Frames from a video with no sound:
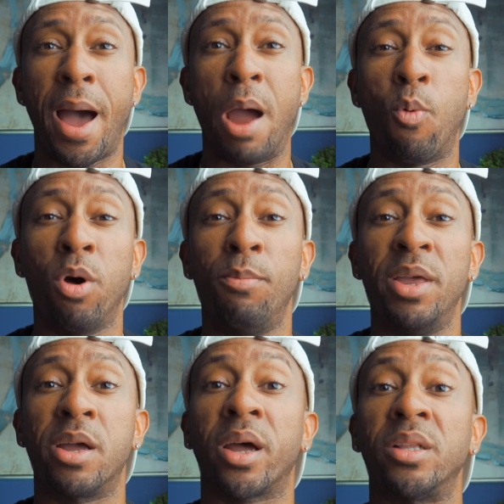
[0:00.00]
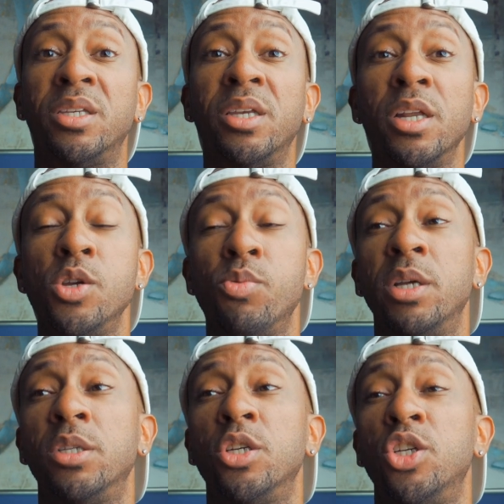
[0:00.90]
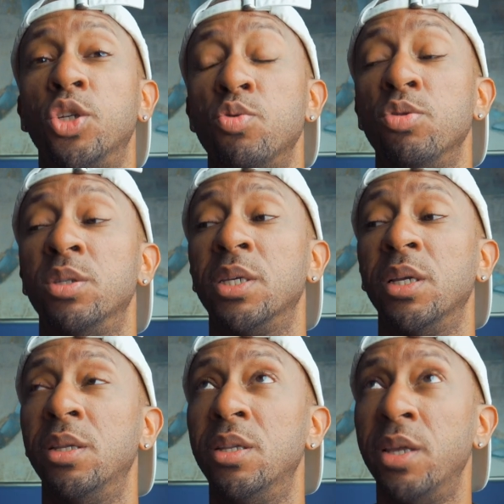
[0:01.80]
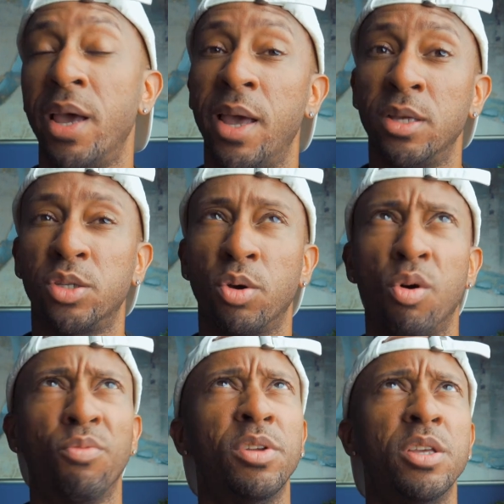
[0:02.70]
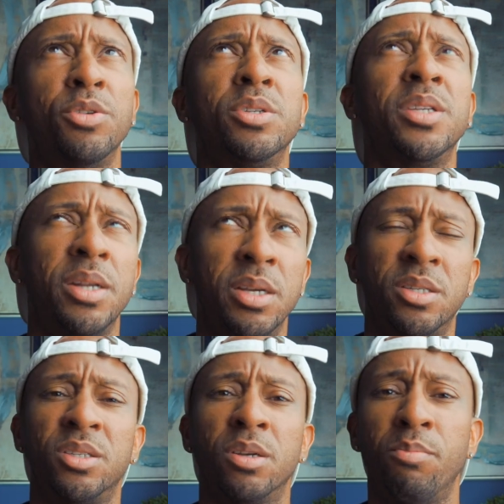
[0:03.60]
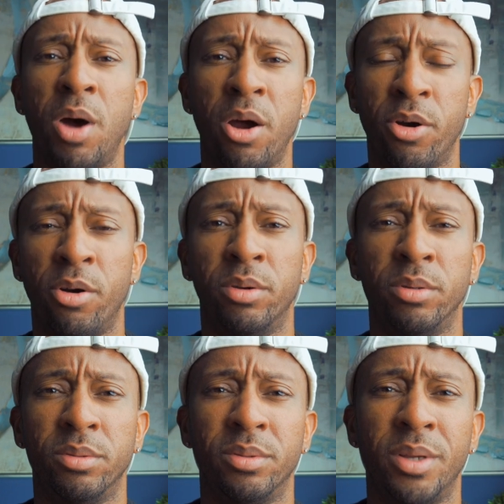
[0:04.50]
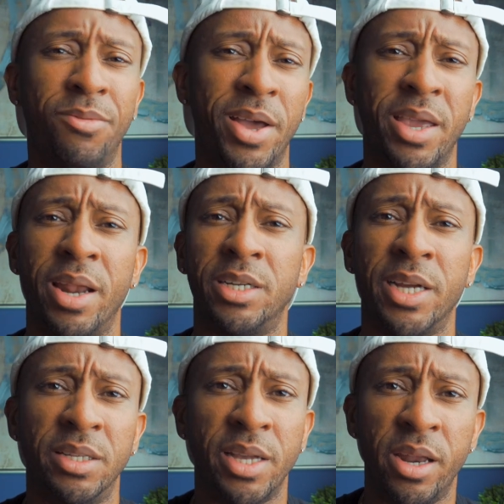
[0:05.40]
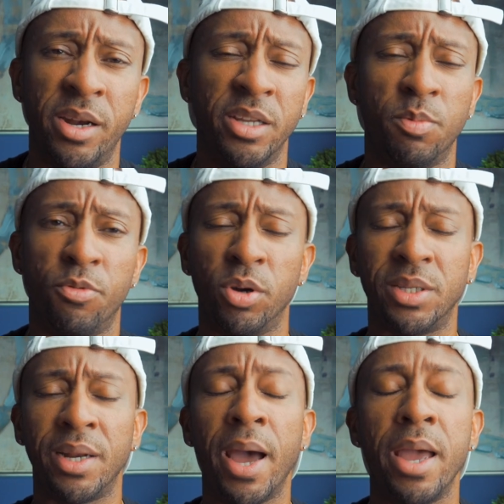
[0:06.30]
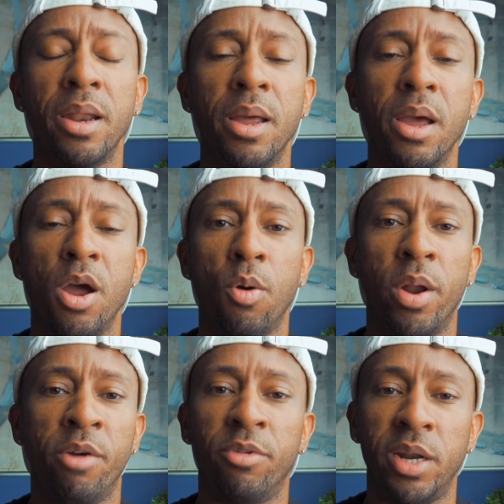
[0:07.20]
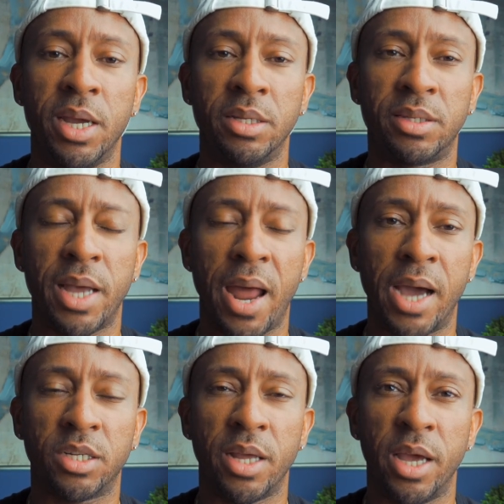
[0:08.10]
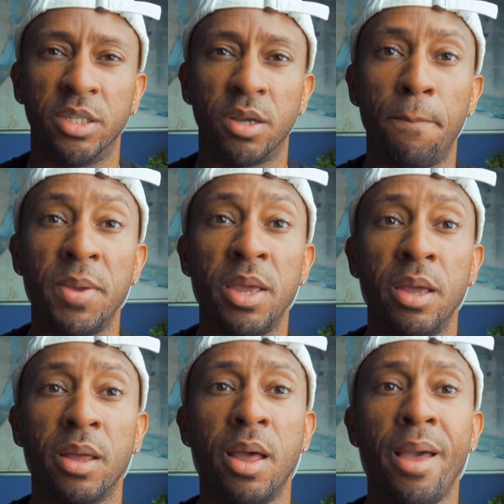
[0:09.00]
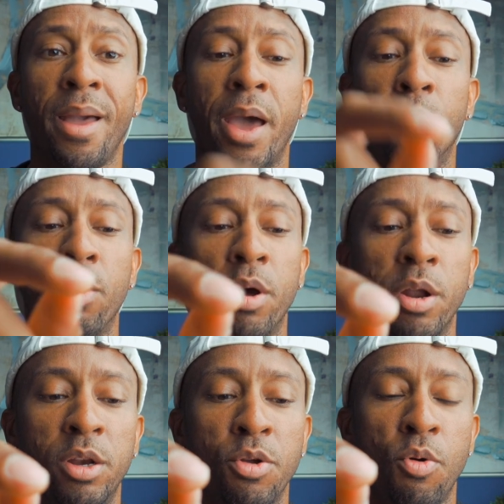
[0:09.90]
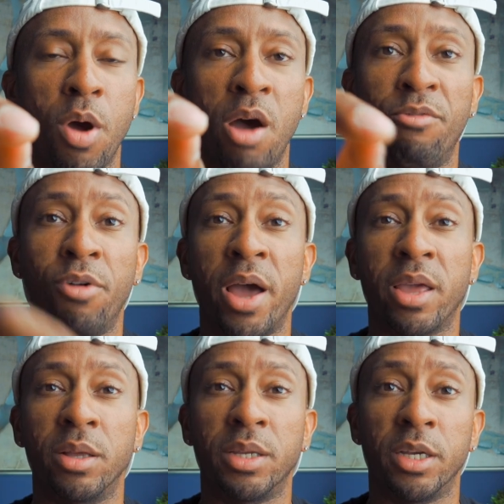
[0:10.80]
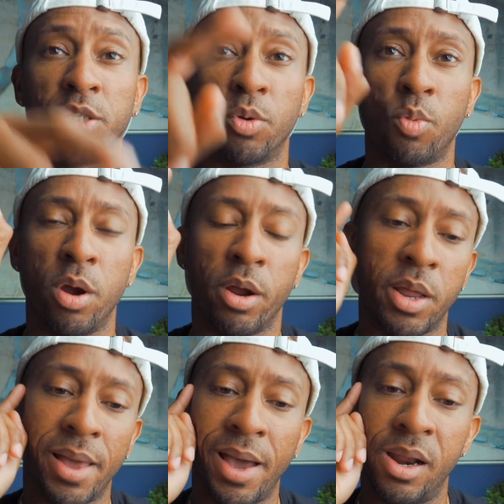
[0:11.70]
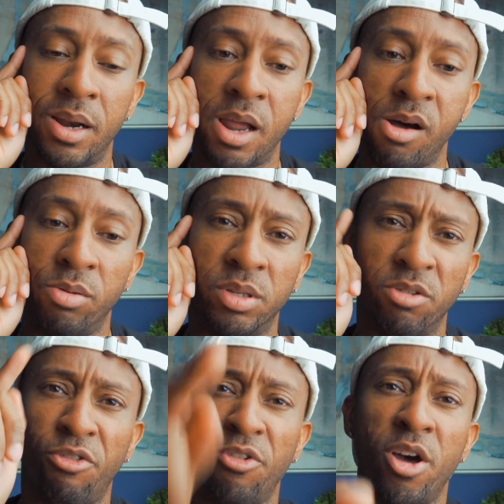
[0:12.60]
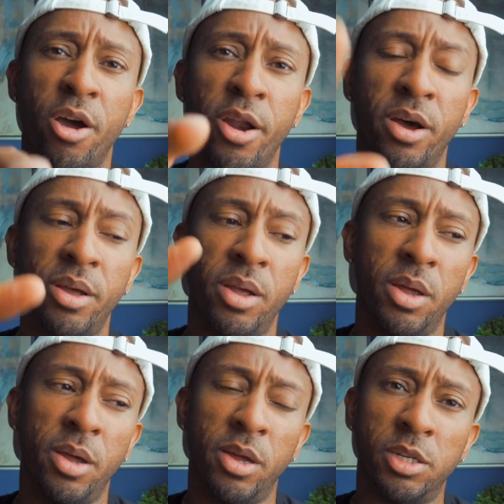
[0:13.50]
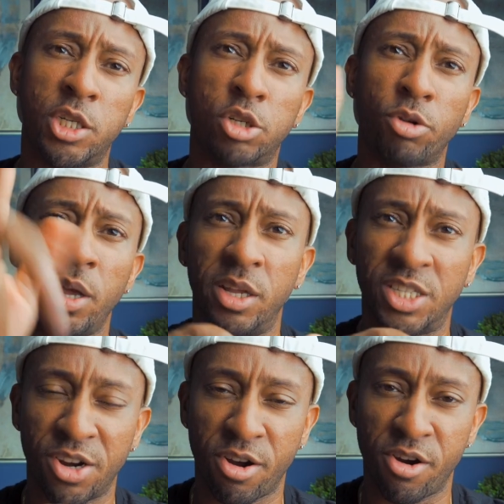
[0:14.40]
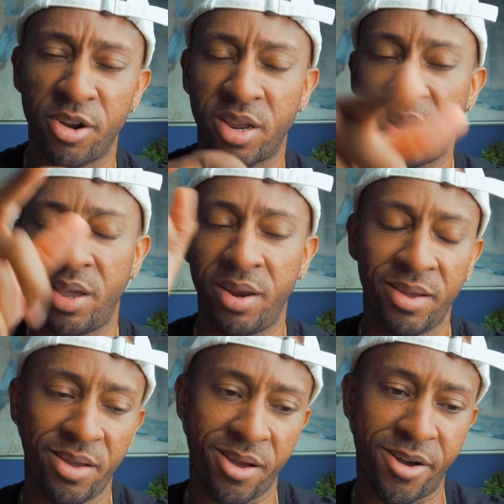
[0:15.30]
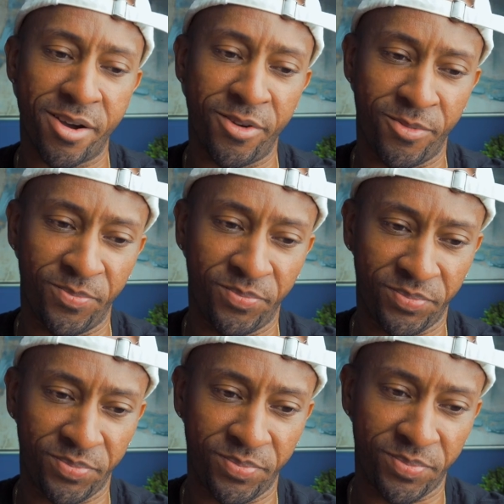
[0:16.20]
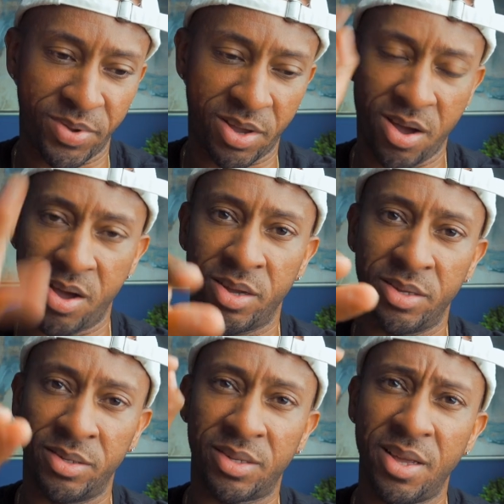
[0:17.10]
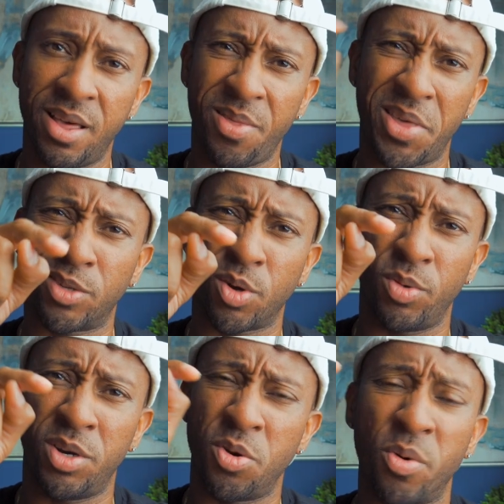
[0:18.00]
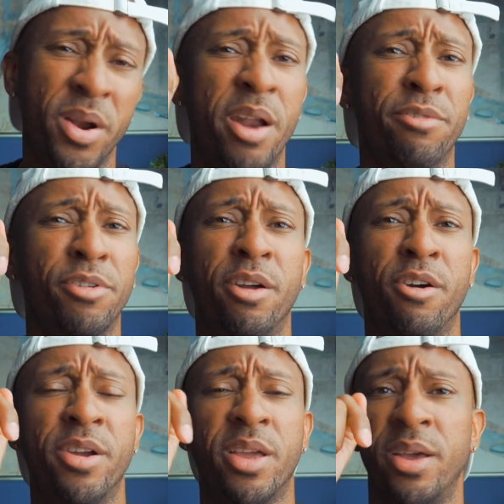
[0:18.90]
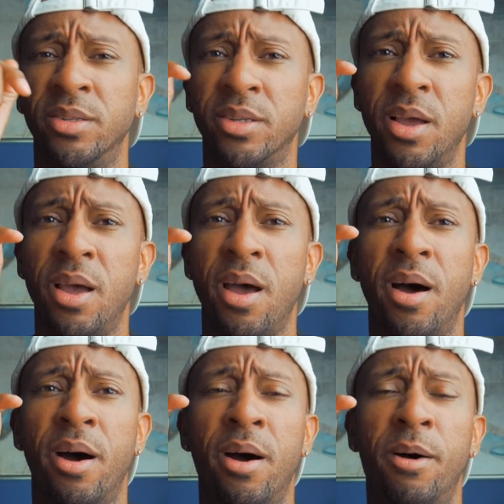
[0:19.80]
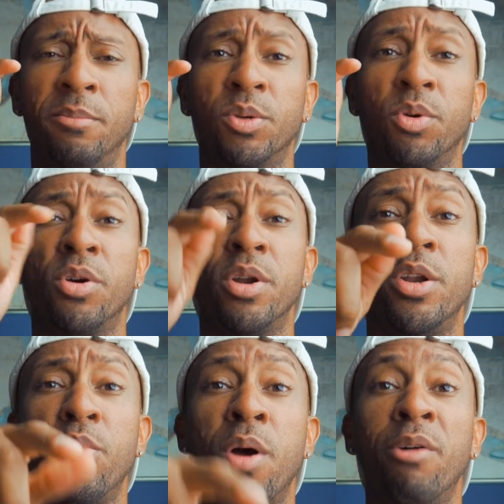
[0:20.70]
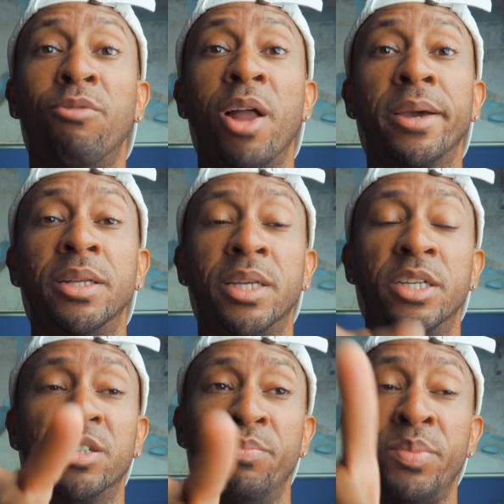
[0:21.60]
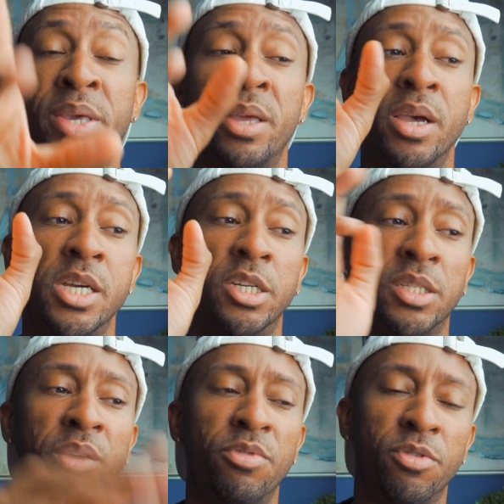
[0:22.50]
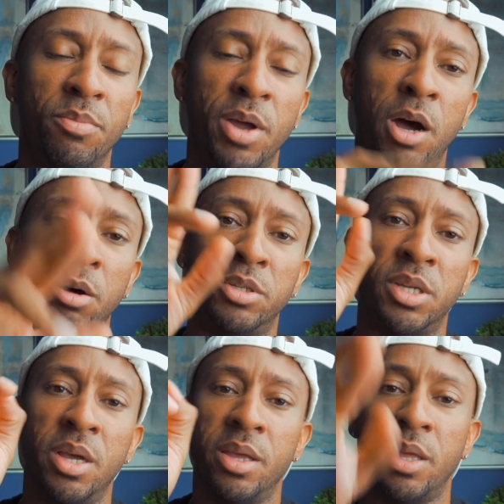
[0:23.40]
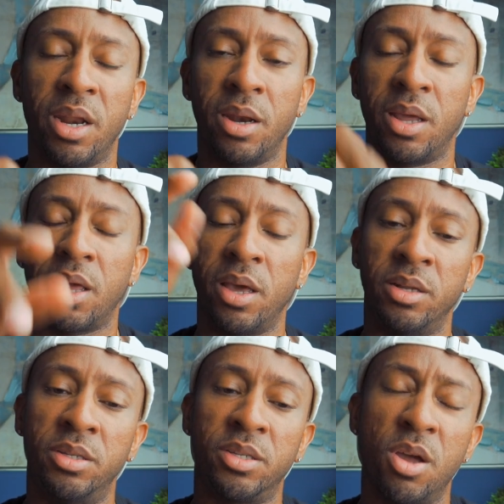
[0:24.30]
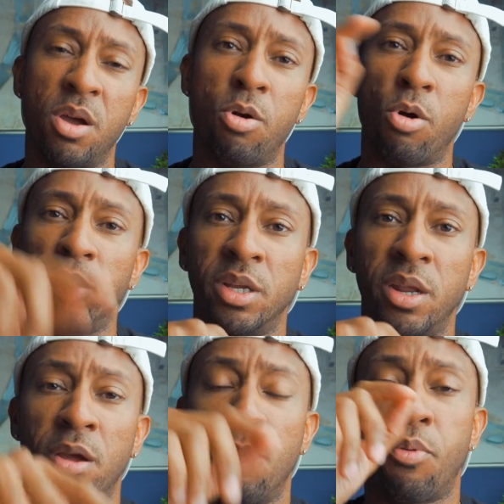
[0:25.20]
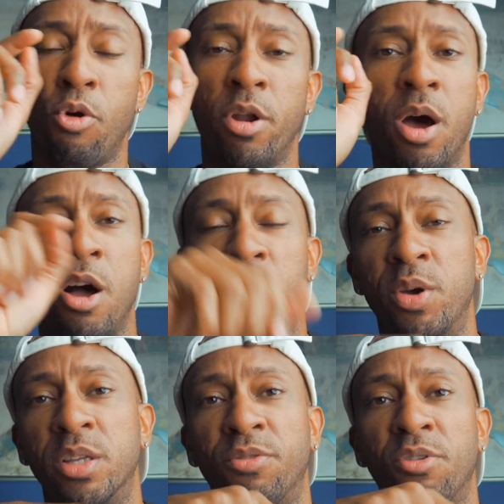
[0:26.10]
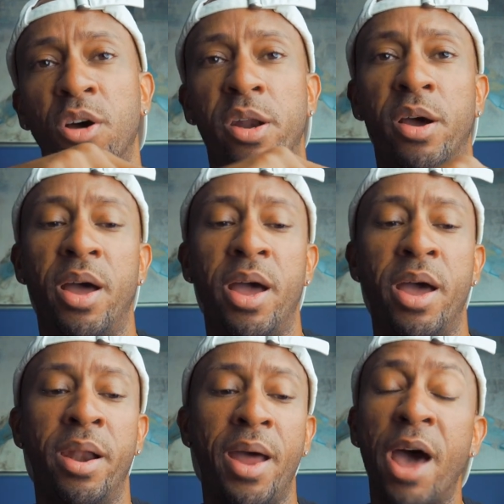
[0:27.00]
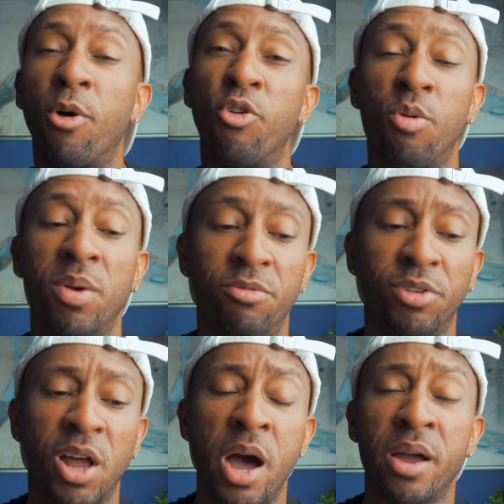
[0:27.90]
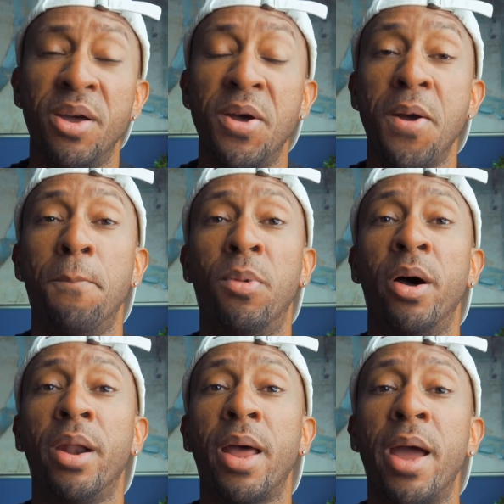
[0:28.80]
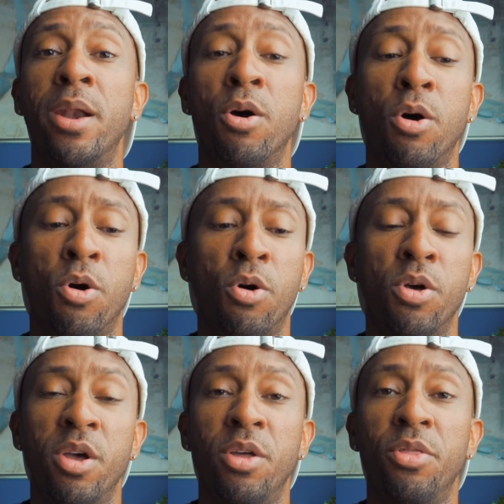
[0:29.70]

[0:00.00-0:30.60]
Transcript: I will be continuing to shoot today, so hopefully you'll see this tomorrow if I get a chance to edit this before tonight, whatever it is that actually ends up being. And we're gonna do a vlogging test. So we're heading down to Florida, straight into the hurricane. Um, because that's what we do. We're not afraid of hurricanes. Um, so we're to do a vlogging test of me just leaving from the house, getting the kids, going to the airport, all the way to Florida. And I don't normally vlog, but I know